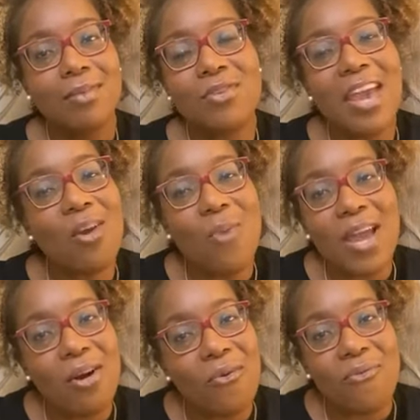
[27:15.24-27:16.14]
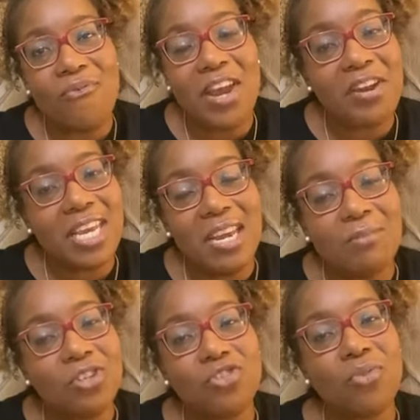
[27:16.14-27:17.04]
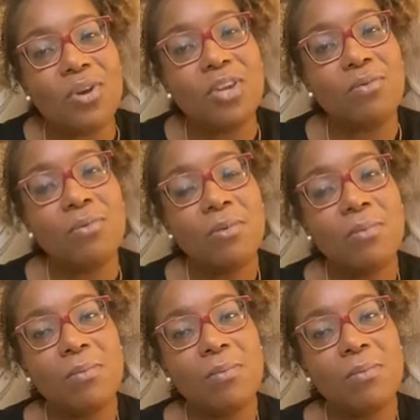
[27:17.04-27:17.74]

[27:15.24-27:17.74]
You can't wait on fear to keep destroying you.